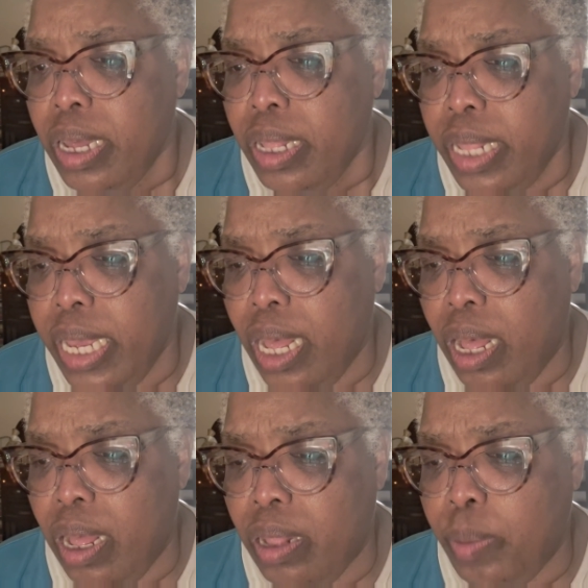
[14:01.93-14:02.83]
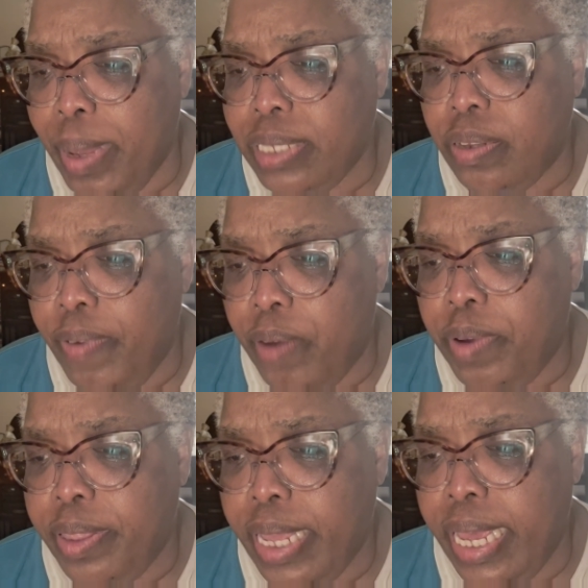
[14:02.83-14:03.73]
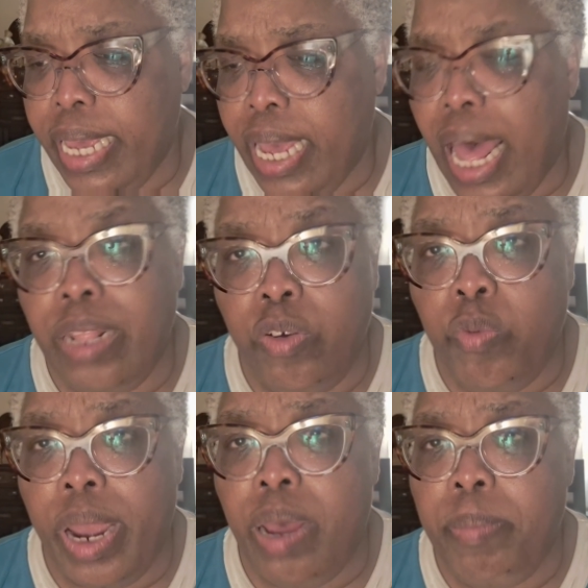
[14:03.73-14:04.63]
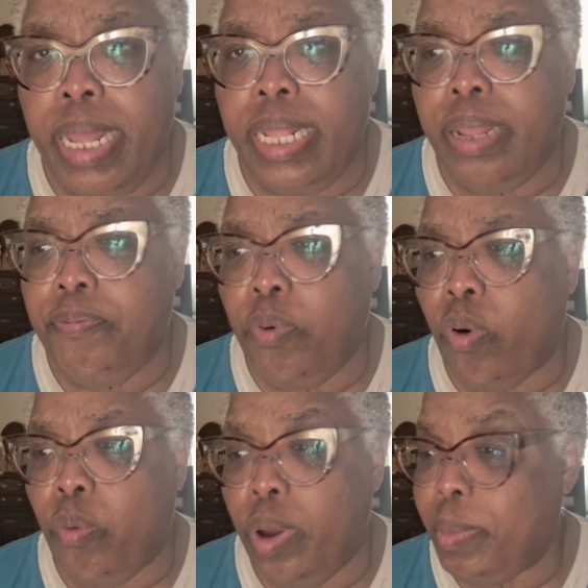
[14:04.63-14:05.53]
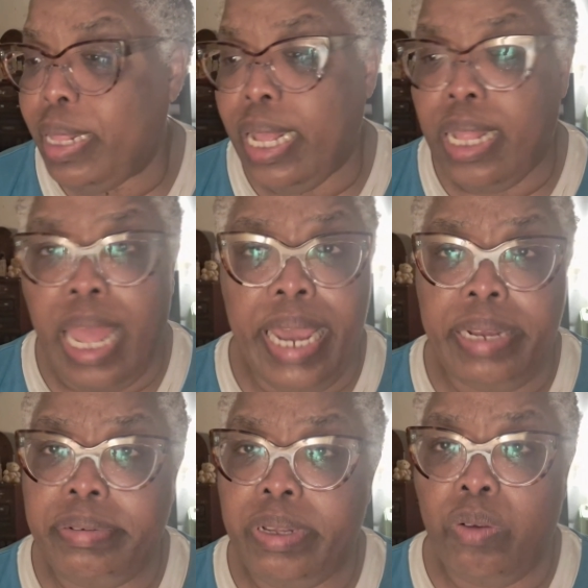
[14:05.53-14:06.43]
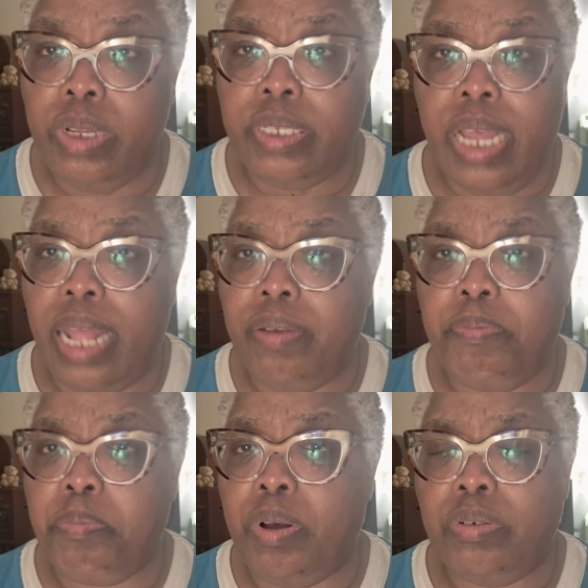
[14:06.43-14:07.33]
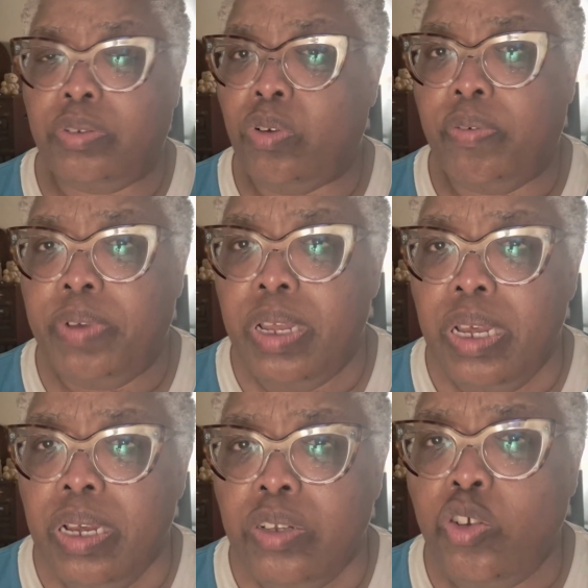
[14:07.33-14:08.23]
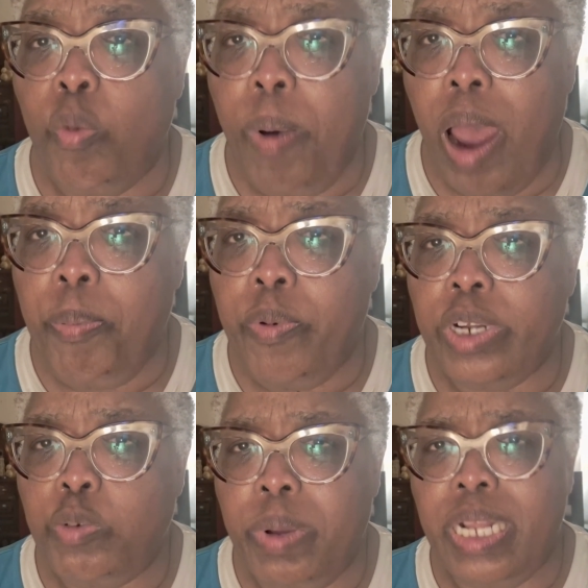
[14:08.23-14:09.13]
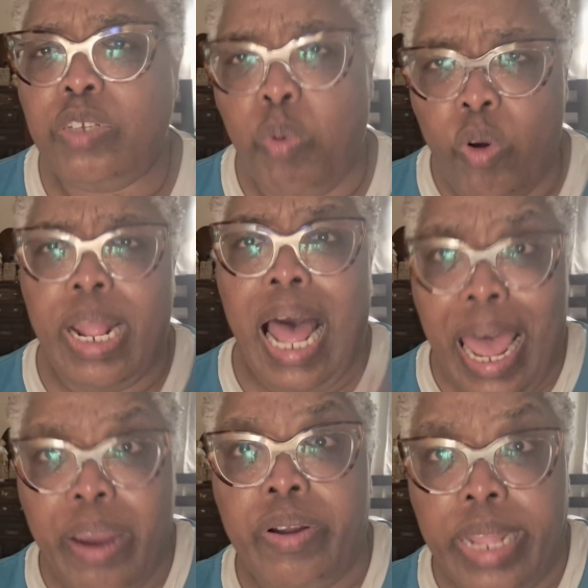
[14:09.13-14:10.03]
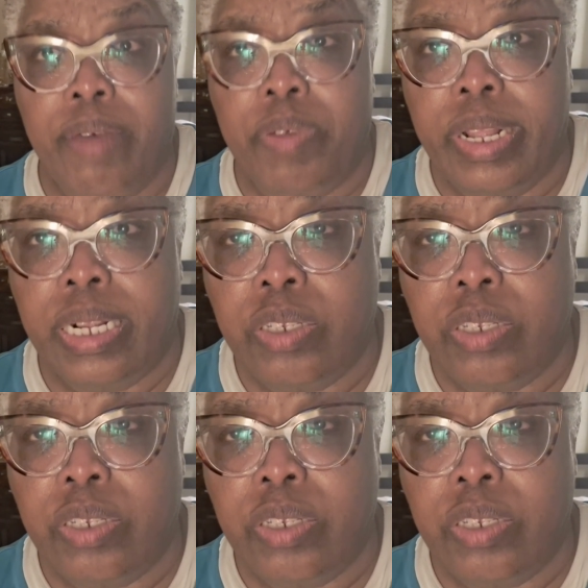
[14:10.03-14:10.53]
The Best of Everything. I do recommend it for women that like, these kind of books, sort of soap opera-ish, but it's more on a higher level than a